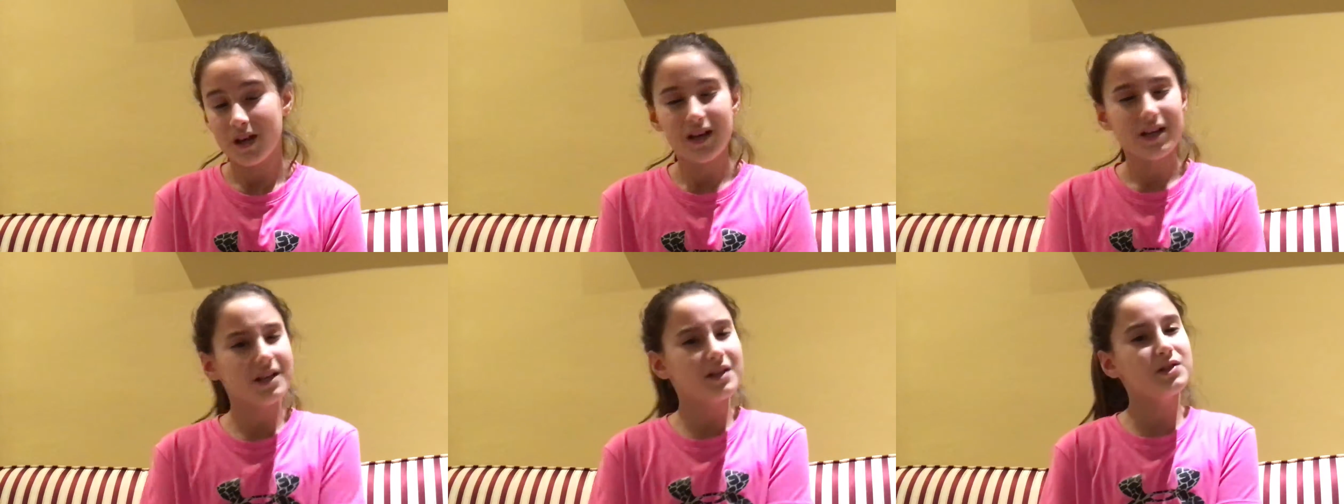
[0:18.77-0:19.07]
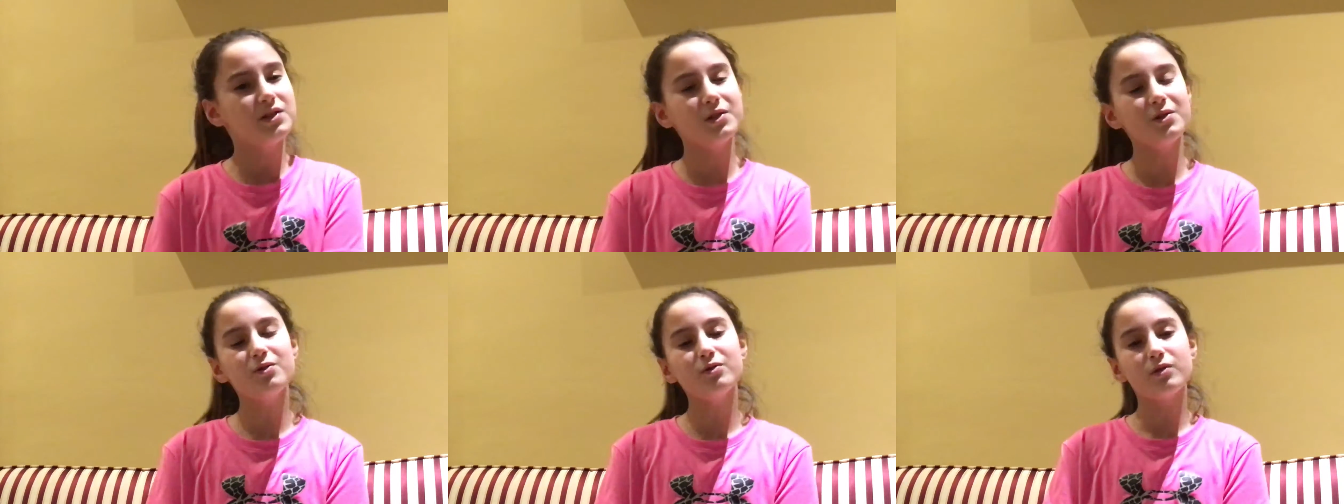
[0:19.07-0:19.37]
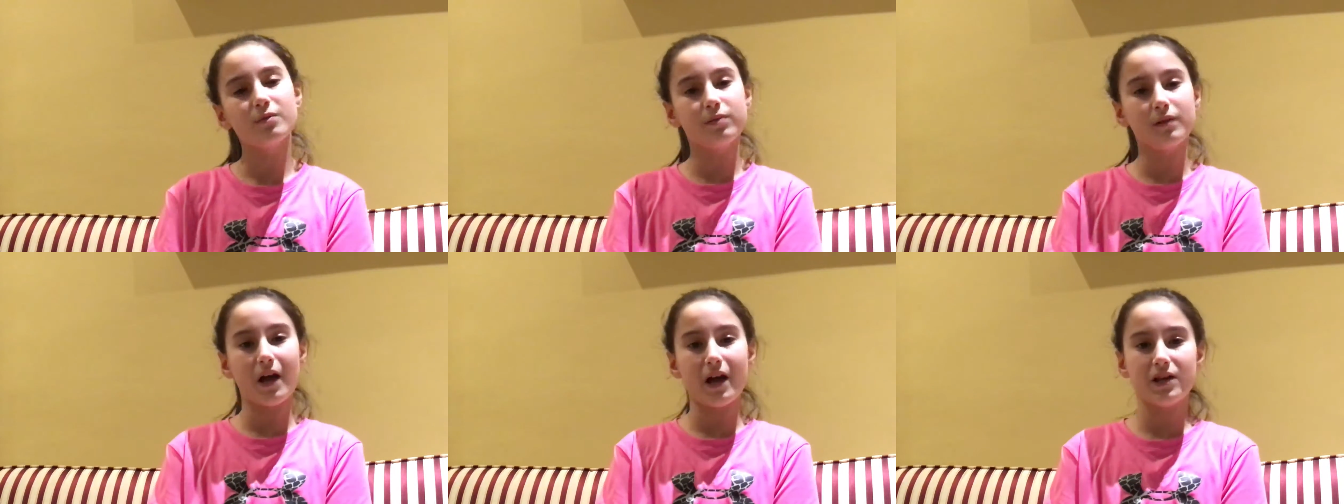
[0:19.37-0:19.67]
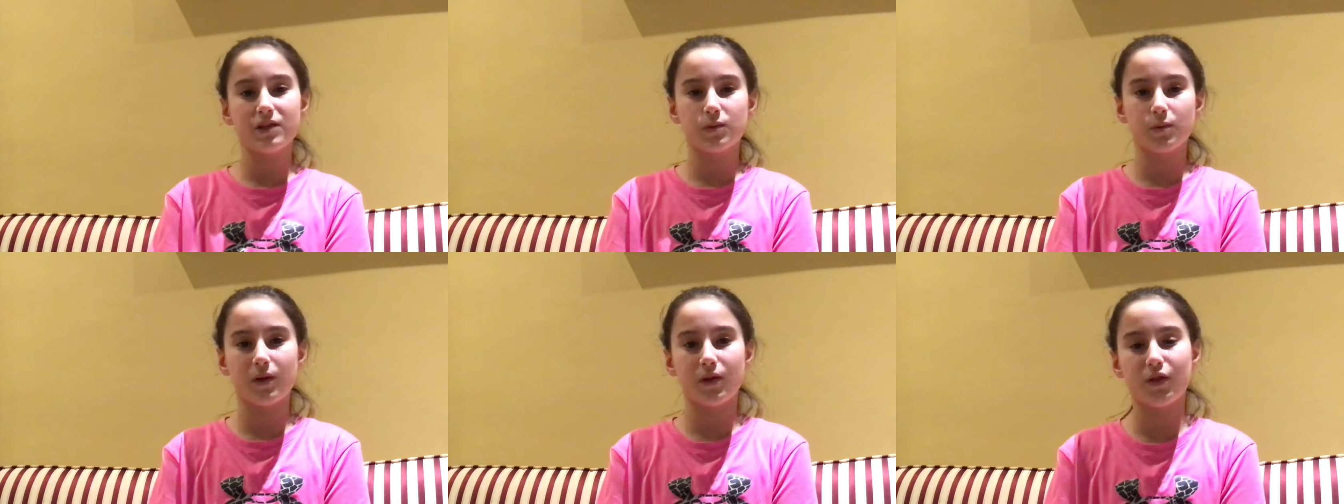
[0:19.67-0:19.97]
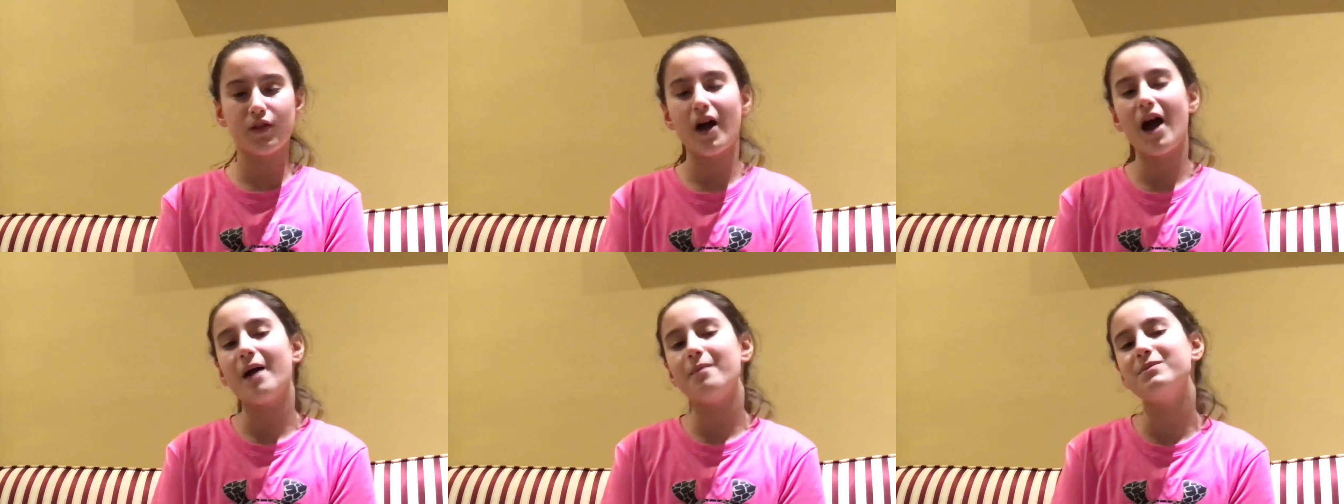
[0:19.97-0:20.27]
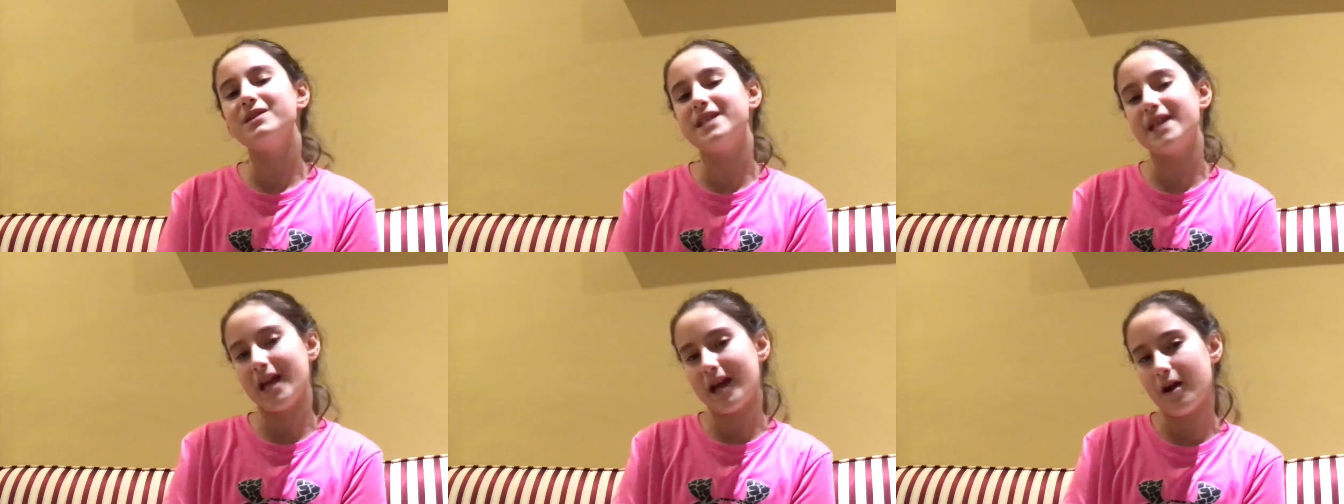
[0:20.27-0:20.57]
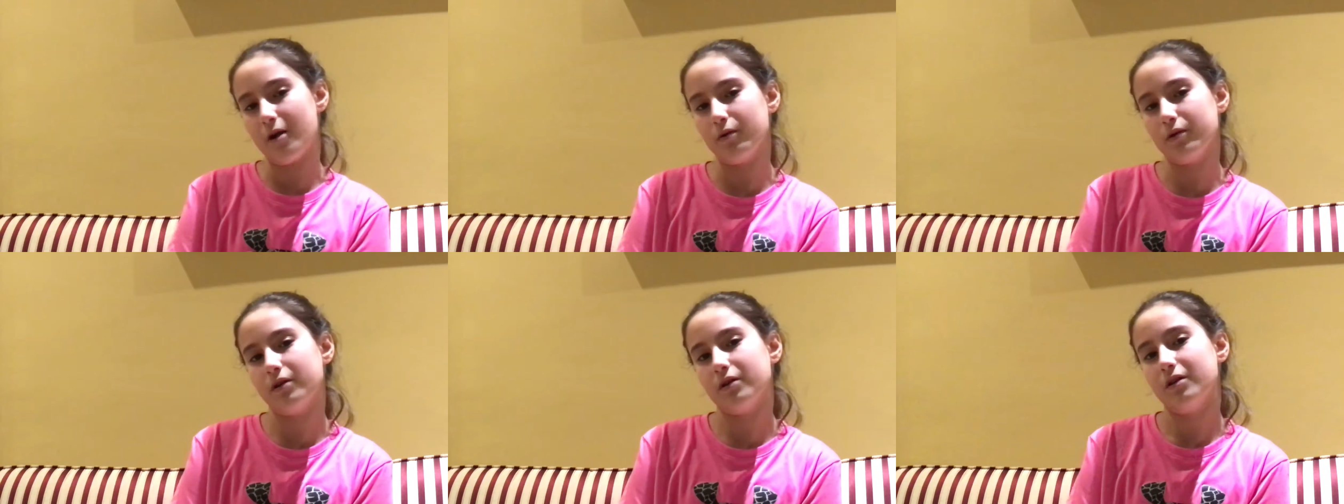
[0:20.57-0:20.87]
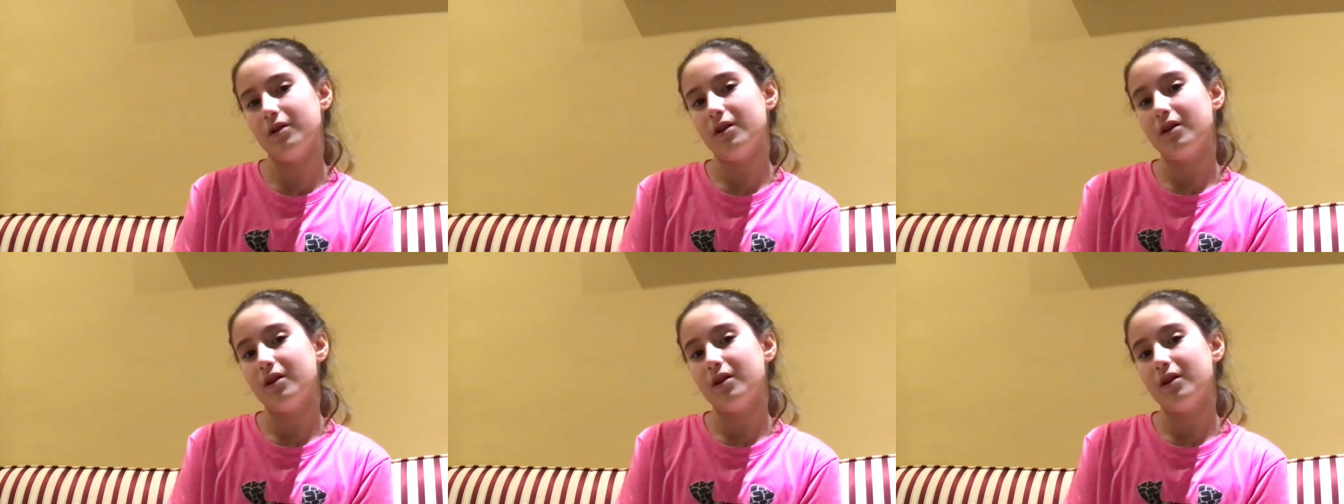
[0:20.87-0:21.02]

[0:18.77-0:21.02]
He soon replies with, "I'm down,"